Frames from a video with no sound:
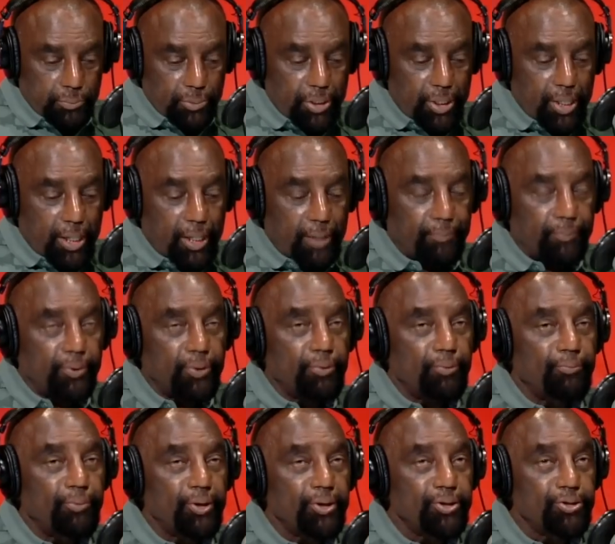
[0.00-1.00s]
Yeah,
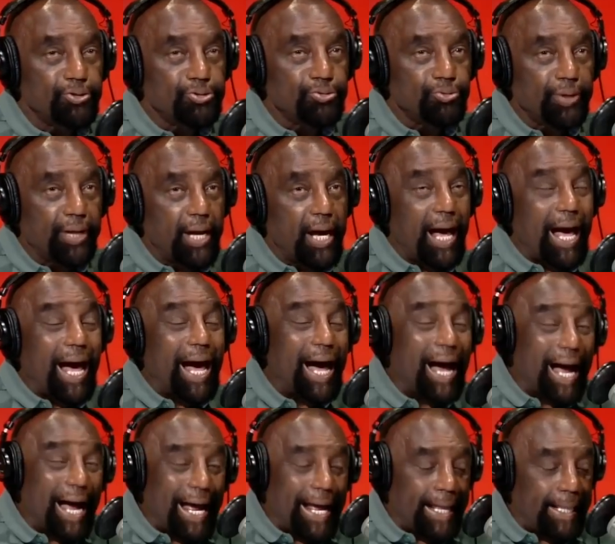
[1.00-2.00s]
but here's what I
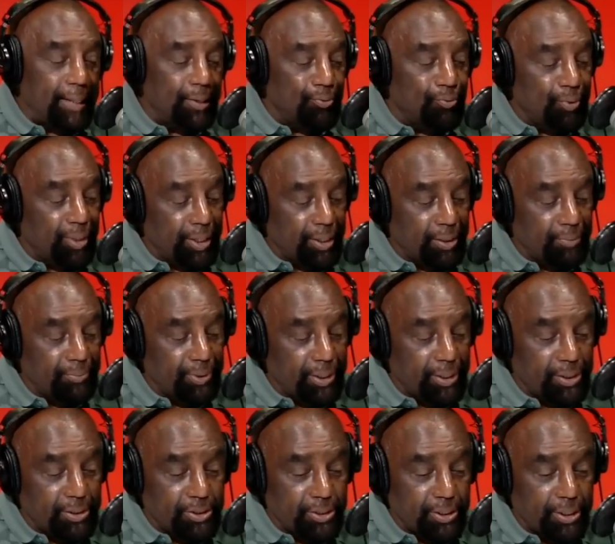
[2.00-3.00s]
highly
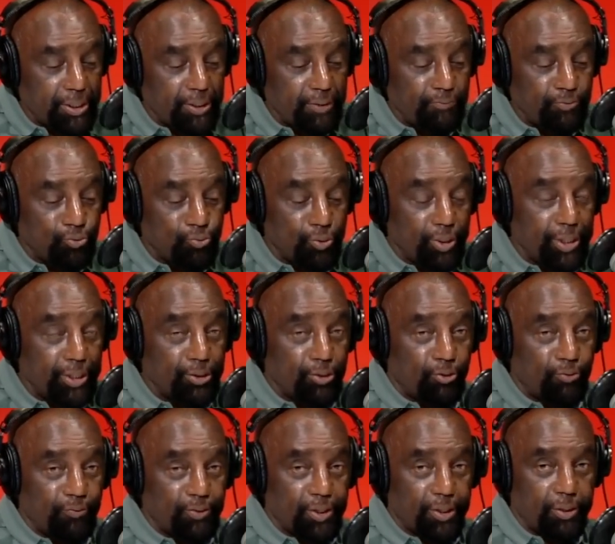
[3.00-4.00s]
recommend, JD, if you're ready to
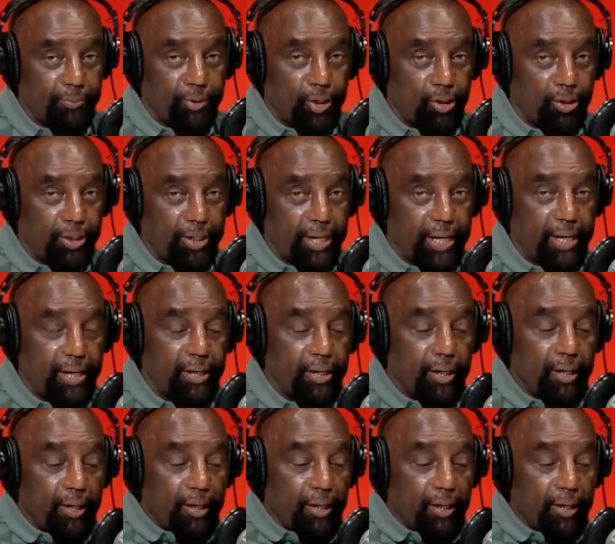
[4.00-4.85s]
overcome all that.